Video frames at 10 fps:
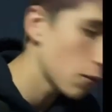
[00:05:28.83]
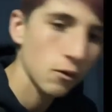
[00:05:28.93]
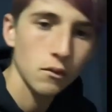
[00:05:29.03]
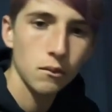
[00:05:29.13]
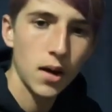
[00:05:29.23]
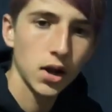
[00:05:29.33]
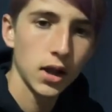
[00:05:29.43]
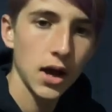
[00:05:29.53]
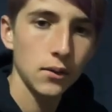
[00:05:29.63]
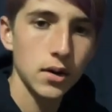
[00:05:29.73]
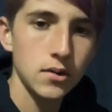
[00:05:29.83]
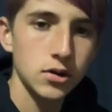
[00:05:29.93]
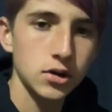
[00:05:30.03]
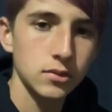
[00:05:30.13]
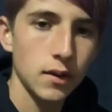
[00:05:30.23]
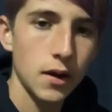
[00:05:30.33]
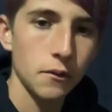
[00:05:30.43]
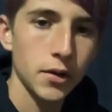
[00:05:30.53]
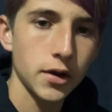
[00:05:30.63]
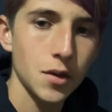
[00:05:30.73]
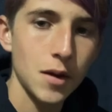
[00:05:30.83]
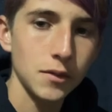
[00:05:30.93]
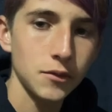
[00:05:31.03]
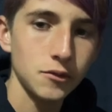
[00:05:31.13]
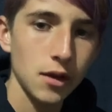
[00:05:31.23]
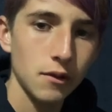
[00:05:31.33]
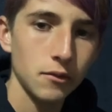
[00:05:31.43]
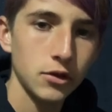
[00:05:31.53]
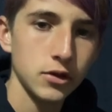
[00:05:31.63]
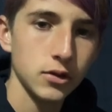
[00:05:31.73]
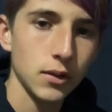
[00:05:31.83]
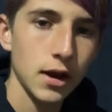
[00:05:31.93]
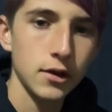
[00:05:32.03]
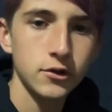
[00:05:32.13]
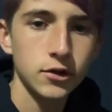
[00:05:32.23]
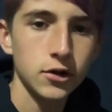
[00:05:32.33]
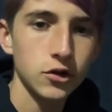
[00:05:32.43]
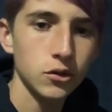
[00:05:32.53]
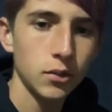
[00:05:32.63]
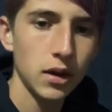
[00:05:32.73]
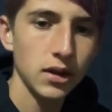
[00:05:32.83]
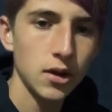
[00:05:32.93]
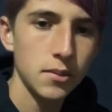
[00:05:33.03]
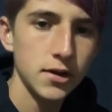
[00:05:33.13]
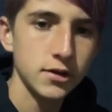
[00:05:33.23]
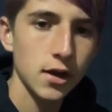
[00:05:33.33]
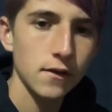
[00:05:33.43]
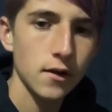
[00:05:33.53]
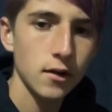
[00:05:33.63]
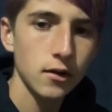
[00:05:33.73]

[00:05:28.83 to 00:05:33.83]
Metalite went, which is my Rico mouthpiece, which is the one I usually use to play Leo P stuff on.